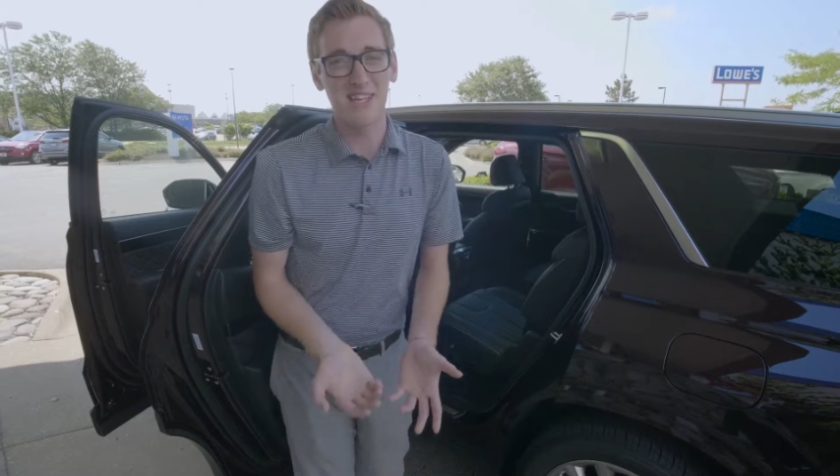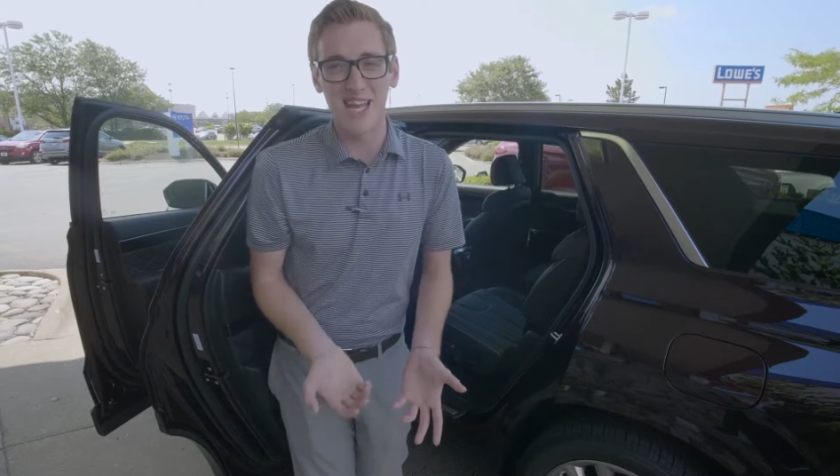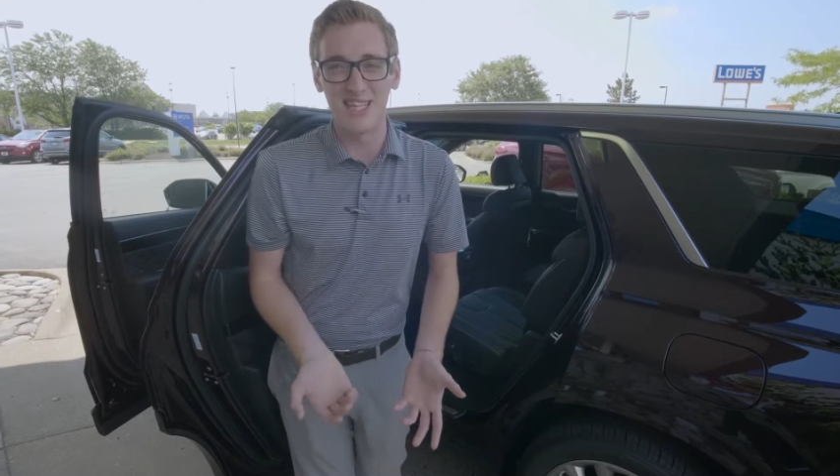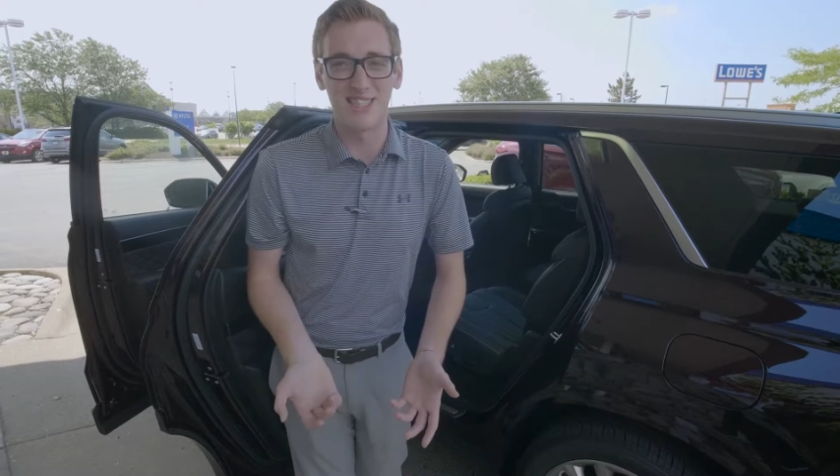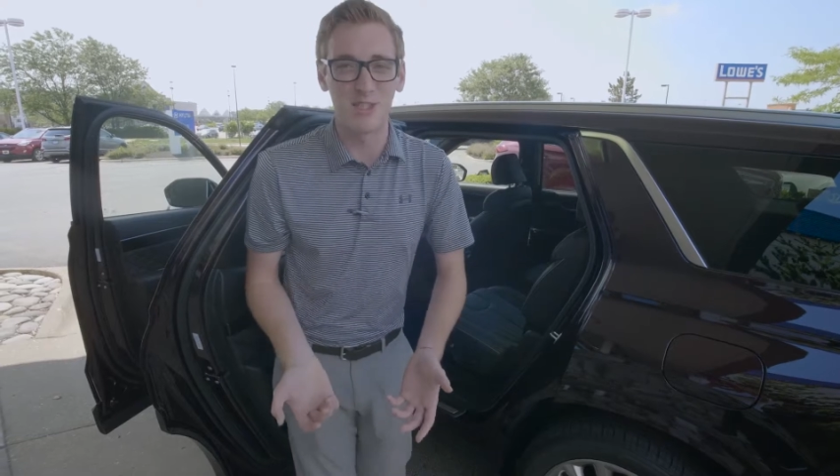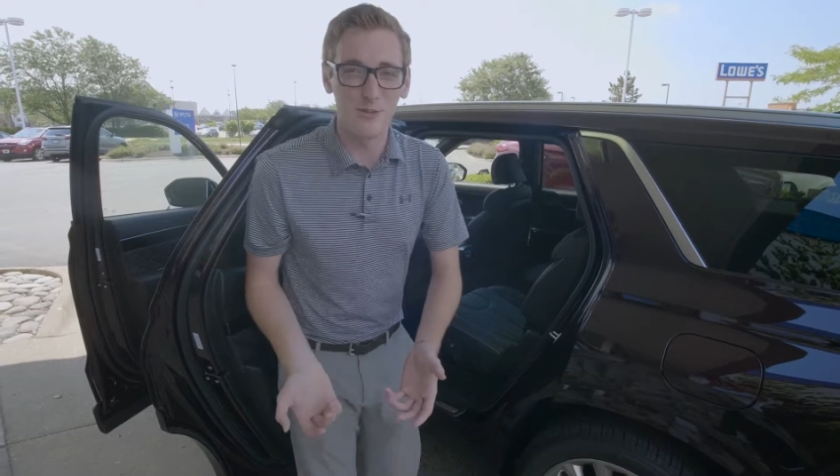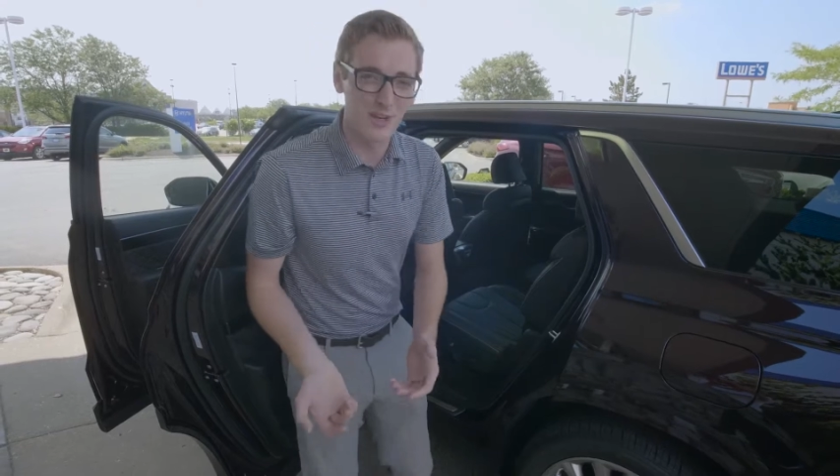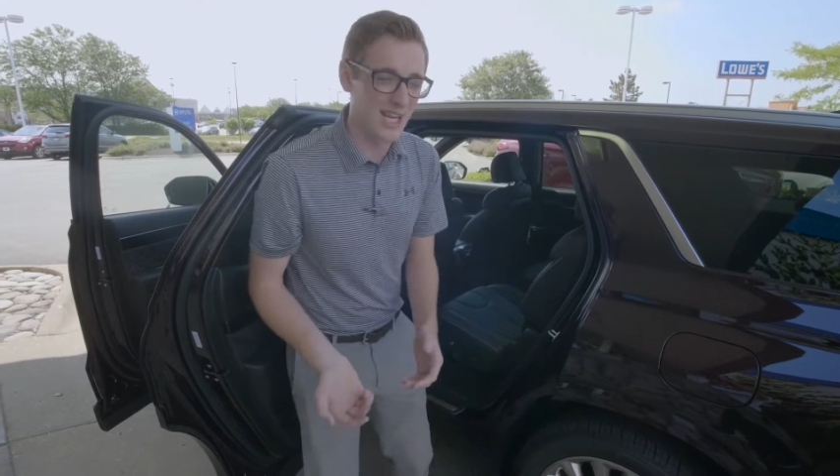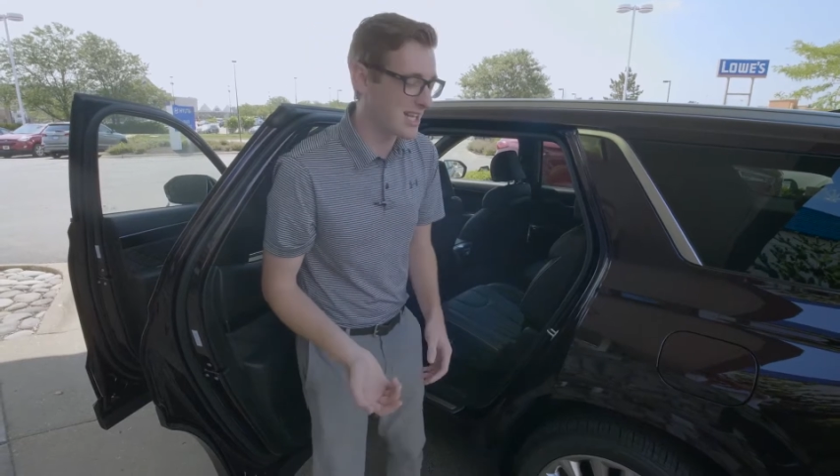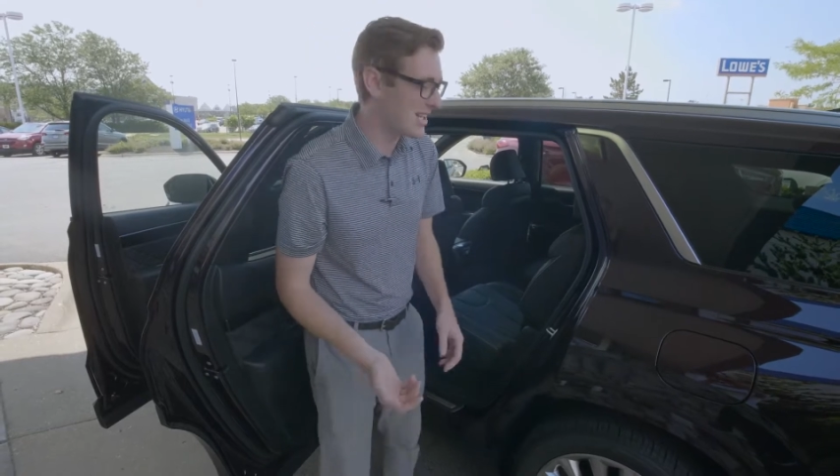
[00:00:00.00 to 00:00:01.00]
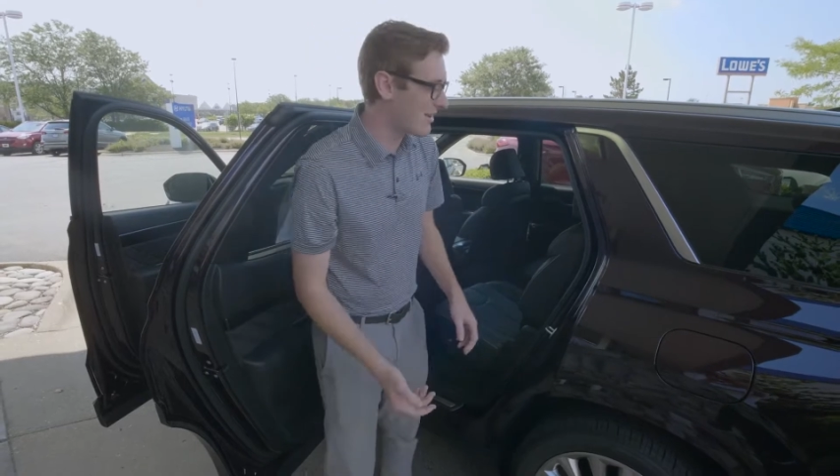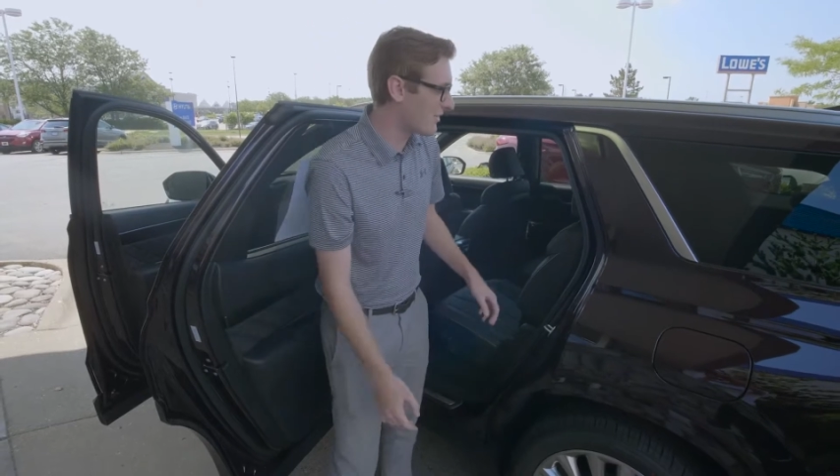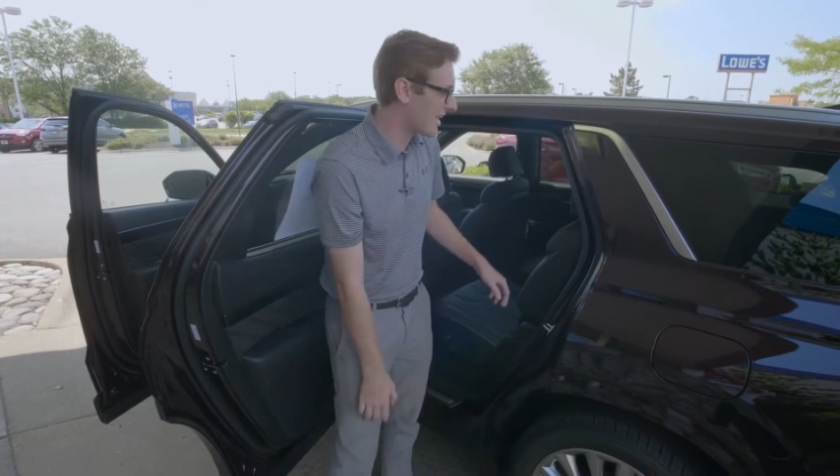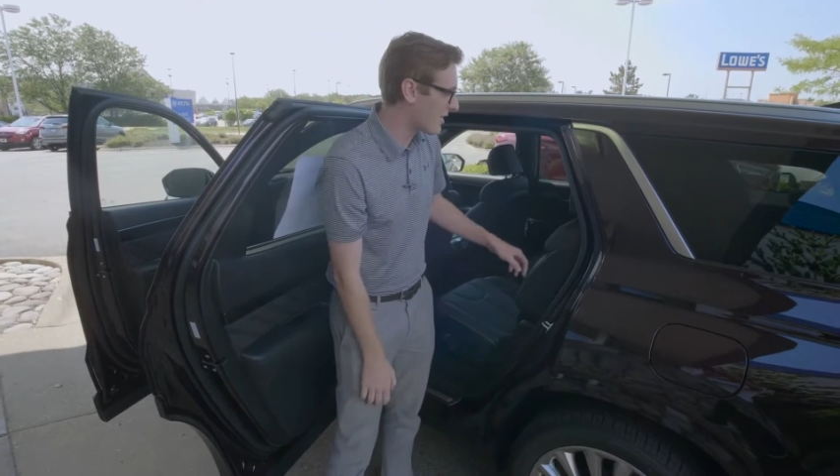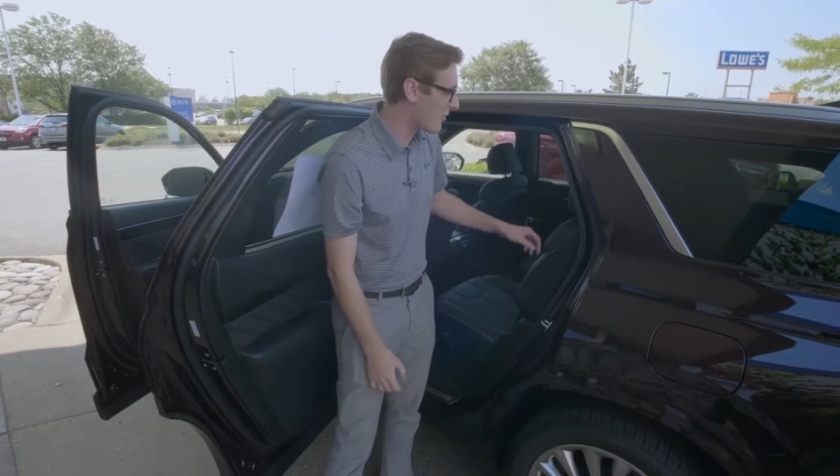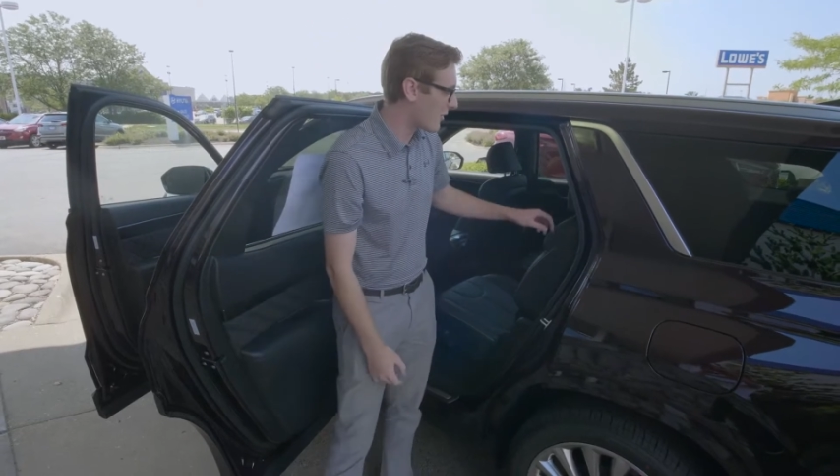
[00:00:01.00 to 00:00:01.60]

case they do forget in the